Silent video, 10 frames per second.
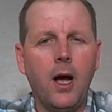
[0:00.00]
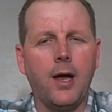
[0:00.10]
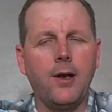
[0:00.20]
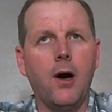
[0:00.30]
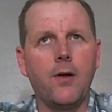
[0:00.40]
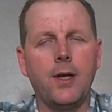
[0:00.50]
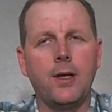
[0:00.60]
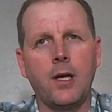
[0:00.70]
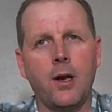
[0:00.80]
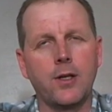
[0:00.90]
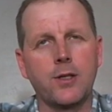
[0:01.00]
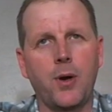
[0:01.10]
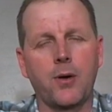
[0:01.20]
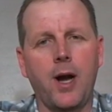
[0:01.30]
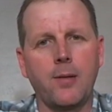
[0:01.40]
I know that, this
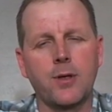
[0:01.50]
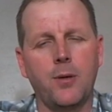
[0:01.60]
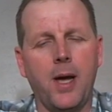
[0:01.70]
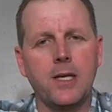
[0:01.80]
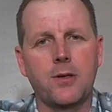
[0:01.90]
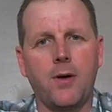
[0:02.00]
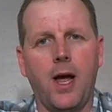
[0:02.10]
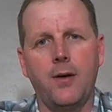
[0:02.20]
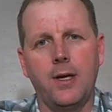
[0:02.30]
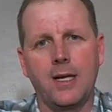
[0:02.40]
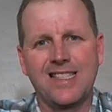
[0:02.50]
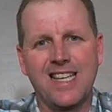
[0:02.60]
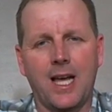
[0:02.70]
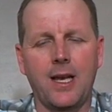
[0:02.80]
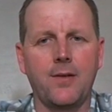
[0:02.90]
program is so based around
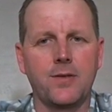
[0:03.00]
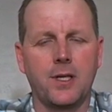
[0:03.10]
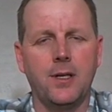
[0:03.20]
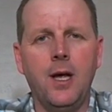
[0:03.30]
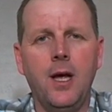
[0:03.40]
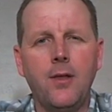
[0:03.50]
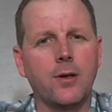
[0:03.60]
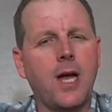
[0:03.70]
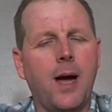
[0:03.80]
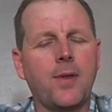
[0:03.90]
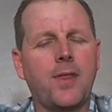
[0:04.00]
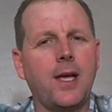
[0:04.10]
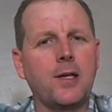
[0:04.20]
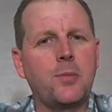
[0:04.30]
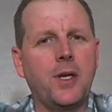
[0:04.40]
executives and those type of things.